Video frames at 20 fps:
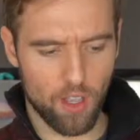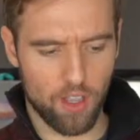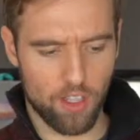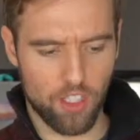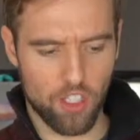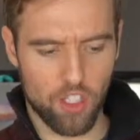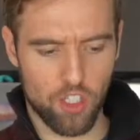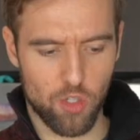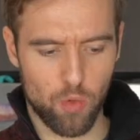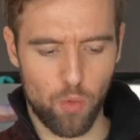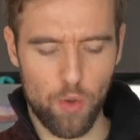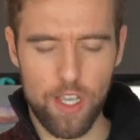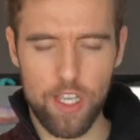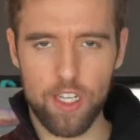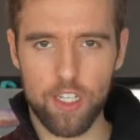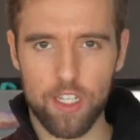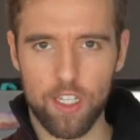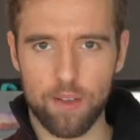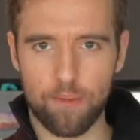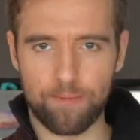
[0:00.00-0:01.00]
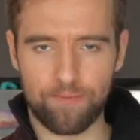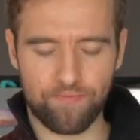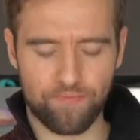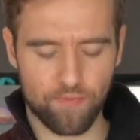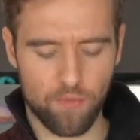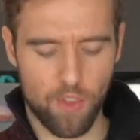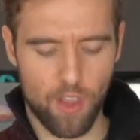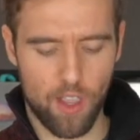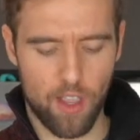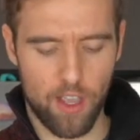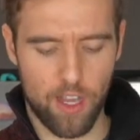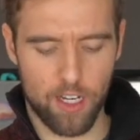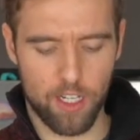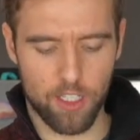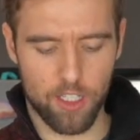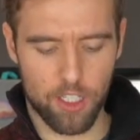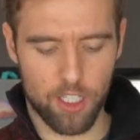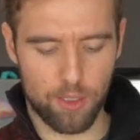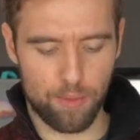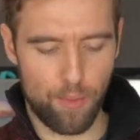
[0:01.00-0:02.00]
it's sweet and
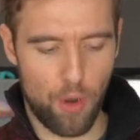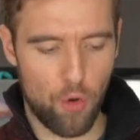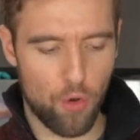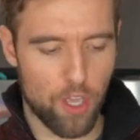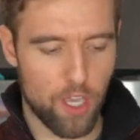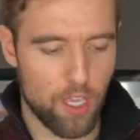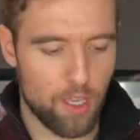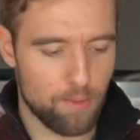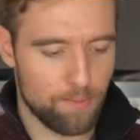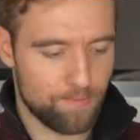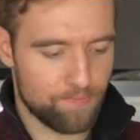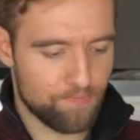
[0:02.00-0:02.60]
it's smoky